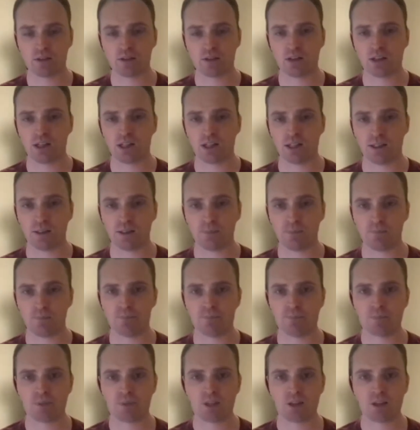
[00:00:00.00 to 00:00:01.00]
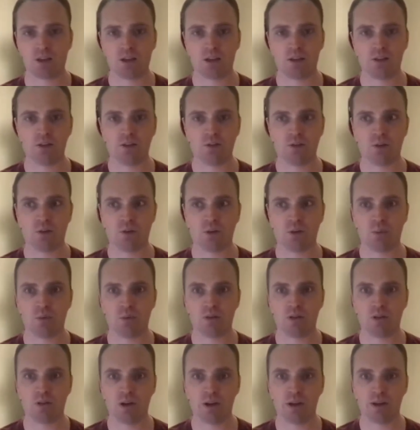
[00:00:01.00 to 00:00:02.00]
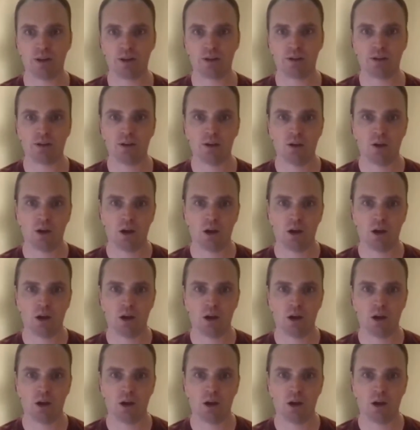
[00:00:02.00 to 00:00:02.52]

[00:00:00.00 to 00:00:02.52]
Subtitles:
You know, applying